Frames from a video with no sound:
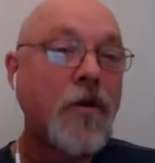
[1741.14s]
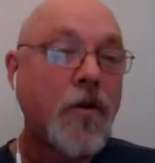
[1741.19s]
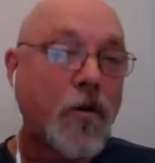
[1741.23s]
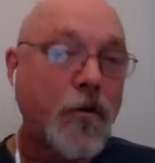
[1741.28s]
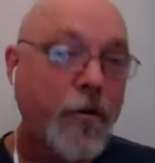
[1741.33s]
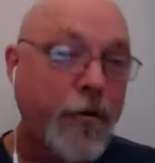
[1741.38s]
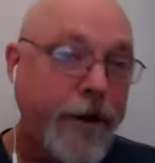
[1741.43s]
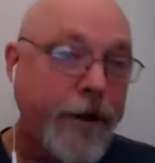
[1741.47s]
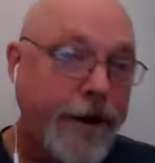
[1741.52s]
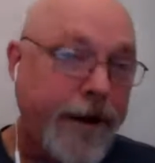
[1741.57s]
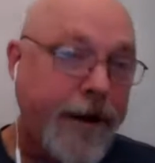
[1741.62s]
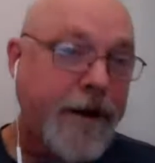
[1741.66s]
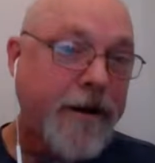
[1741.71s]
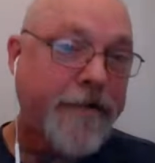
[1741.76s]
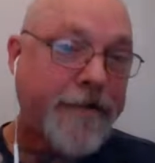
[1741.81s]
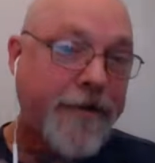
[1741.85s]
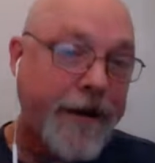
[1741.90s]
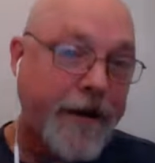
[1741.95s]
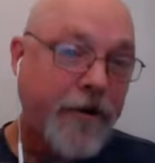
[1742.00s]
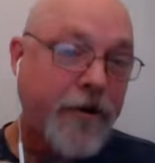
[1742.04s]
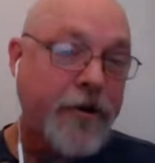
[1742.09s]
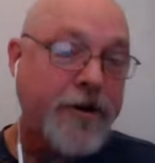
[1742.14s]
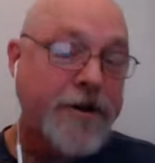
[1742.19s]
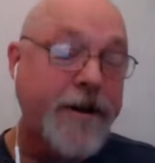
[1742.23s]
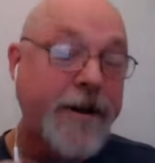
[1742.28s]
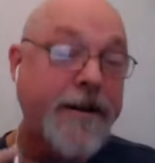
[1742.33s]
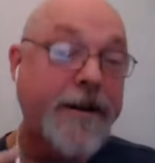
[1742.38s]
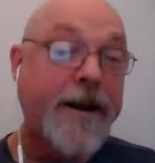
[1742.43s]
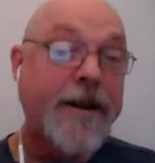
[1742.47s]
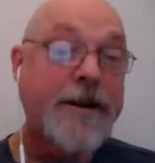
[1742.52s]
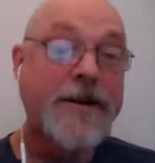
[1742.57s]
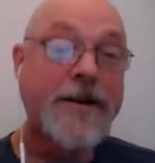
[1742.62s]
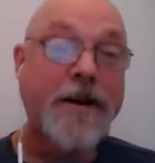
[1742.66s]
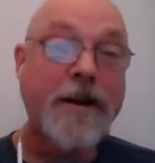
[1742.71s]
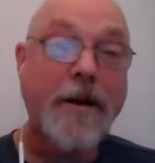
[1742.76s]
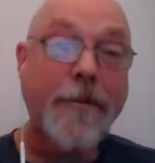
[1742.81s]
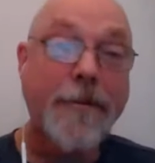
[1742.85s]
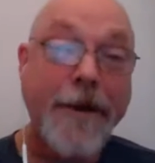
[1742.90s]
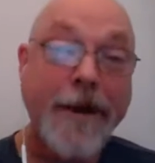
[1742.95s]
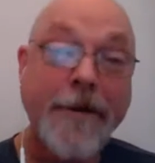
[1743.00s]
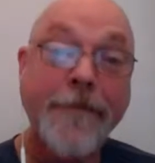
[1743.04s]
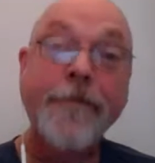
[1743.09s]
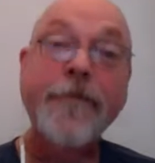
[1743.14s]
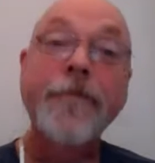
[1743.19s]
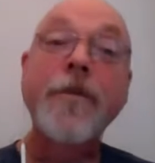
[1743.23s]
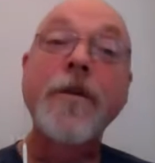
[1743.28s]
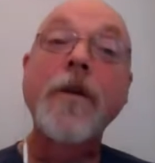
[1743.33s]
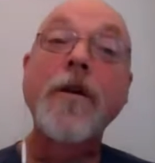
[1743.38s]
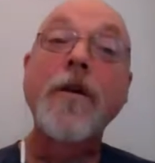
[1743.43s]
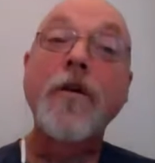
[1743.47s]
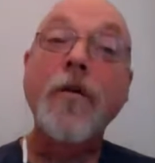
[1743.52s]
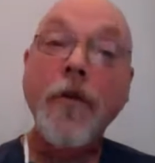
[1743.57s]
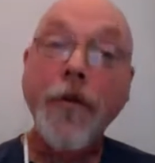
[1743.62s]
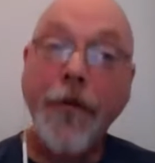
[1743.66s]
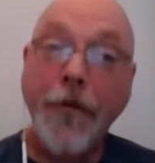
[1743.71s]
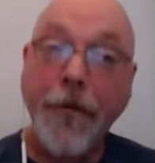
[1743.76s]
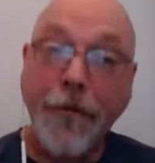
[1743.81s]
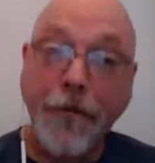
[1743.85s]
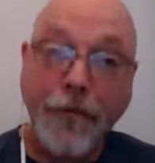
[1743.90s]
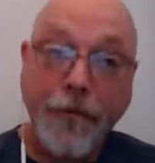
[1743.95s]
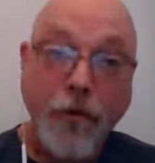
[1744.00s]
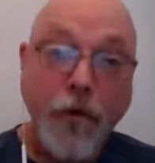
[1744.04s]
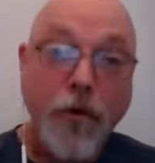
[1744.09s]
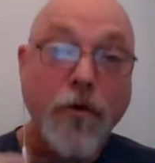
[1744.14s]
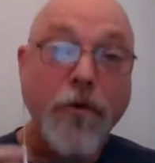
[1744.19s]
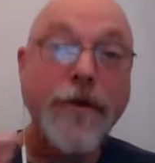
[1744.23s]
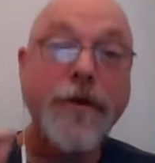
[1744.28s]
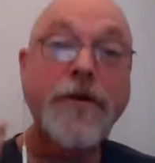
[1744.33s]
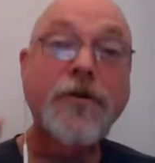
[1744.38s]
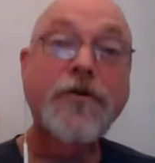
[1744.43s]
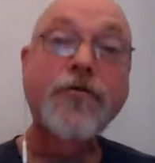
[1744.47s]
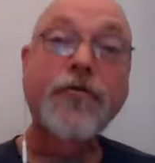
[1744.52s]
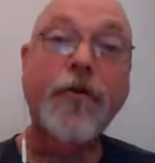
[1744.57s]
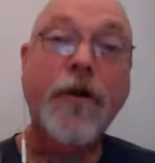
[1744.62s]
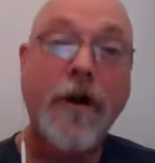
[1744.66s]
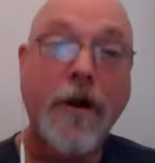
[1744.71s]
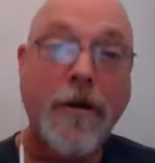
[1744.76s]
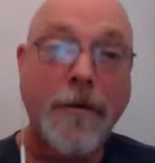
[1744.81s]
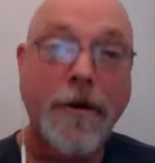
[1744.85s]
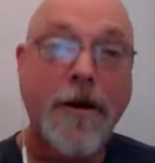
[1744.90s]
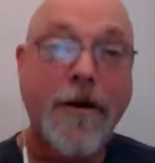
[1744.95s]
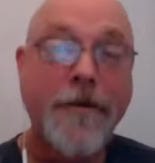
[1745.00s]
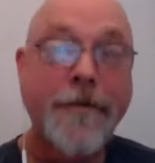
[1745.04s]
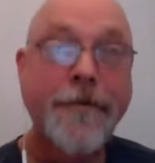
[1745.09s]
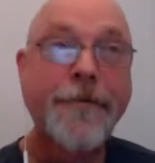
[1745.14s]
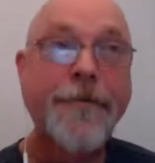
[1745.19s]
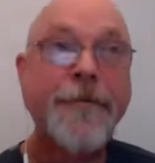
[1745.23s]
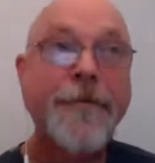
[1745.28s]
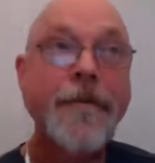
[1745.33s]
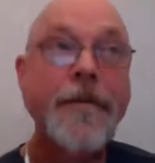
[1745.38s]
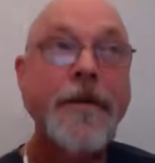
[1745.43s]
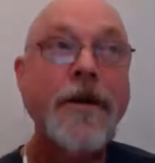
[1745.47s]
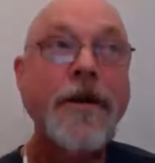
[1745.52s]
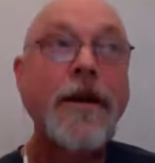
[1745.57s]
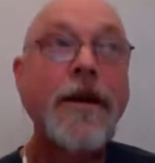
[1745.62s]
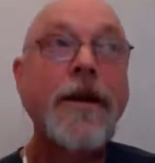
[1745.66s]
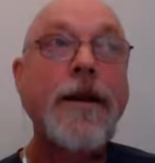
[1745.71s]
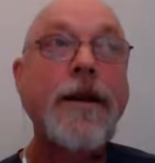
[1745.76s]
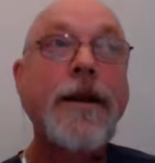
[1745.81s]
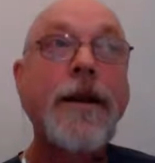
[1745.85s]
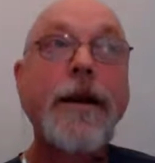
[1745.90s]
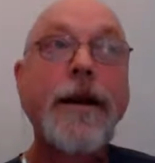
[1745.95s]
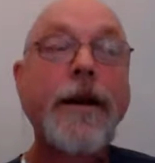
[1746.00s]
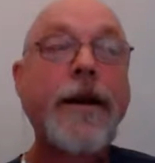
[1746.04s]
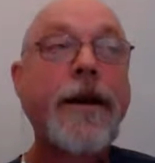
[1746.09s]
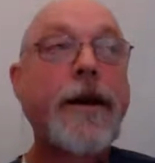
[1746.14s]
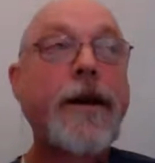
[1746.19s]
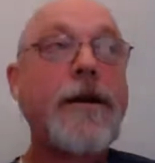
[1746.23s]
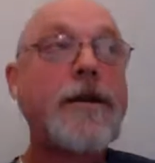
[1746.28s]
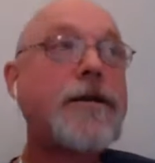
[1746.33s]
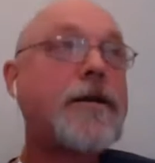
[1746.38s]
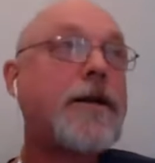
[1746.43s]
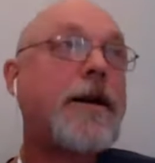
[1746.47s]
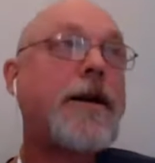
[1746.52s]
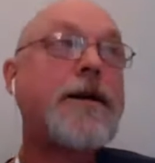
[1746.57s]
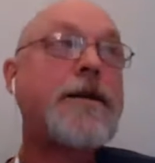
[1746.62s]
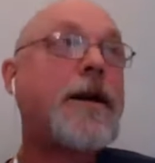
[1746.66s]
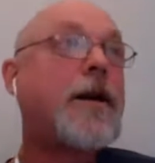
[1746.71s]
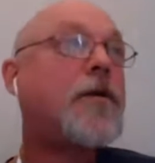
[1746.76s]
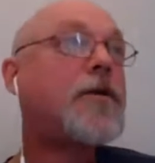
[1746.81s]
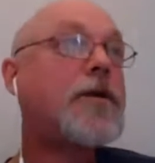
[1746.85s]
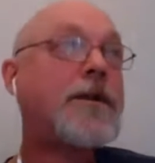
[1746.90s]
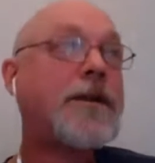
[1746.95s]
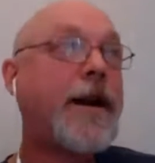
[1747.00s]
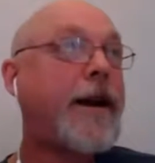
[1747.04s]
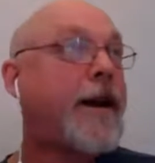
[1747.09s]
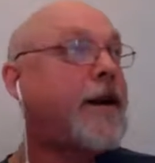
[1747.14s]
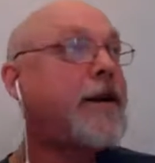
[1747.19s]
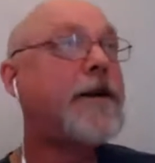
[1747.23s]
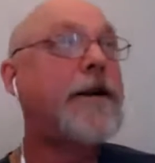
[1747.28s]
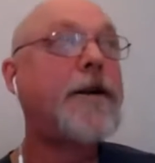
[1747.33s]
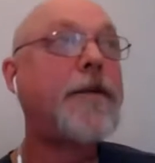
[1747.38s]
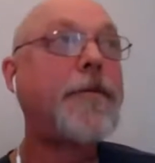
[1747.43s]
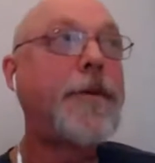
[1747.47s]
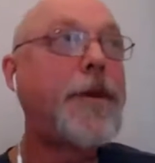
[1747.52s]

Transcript: creative energy that's coming through the trauma is outstanding.